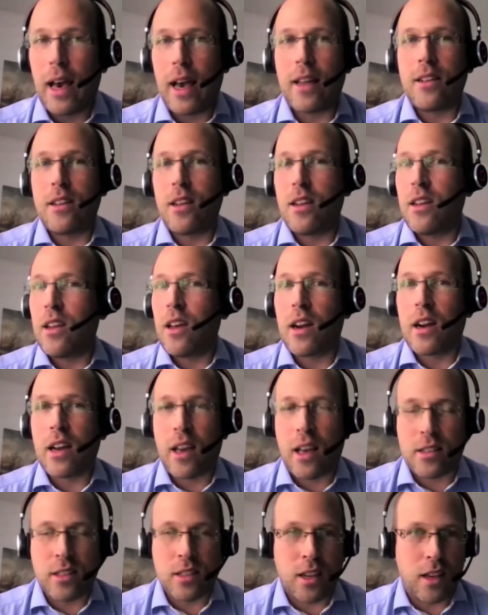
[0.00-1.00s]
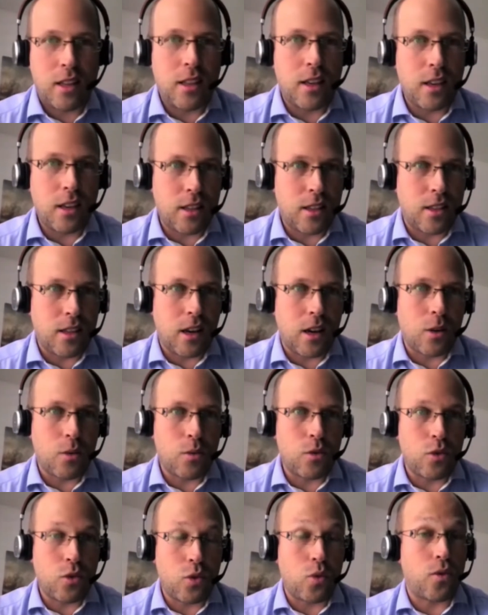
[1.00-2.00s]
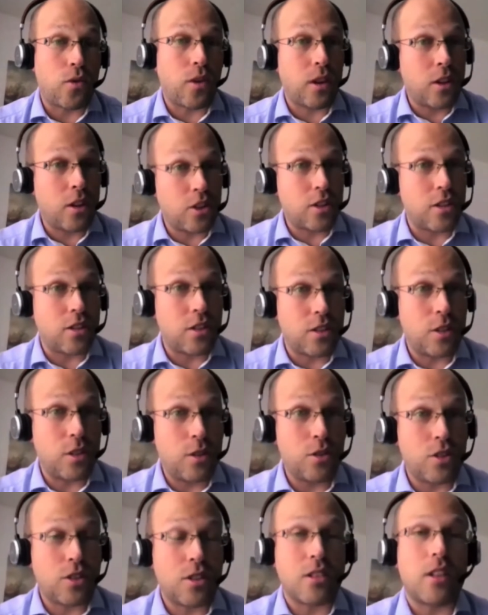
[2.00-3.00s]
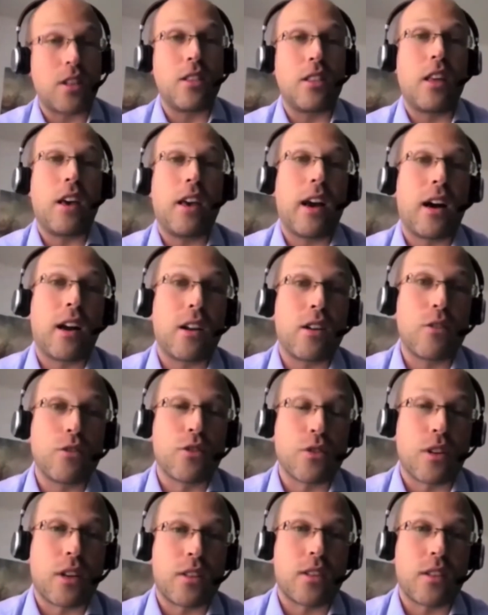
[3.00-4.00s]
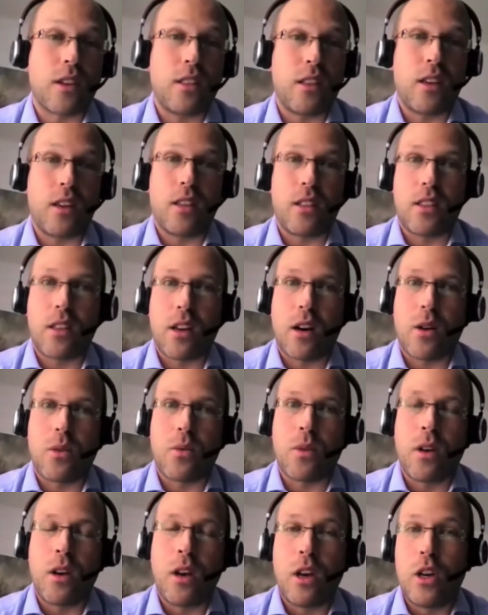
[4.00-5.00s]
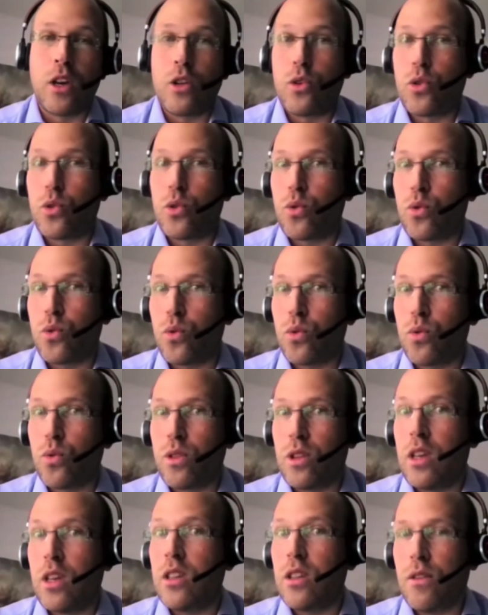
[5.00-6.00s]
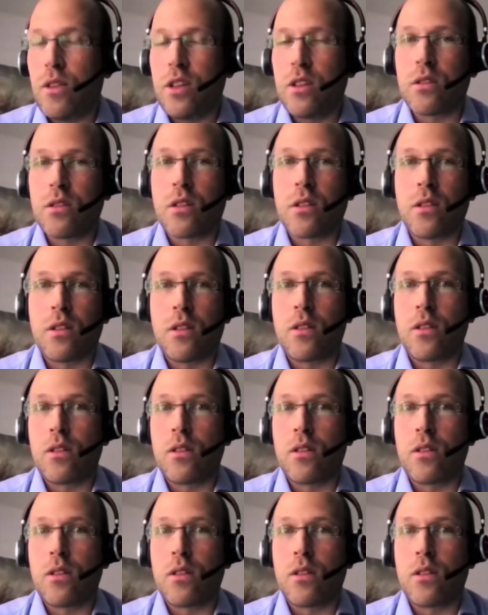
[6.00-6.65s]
and then they are cascading it down to financial institutions, and they are also cascading it down to the individual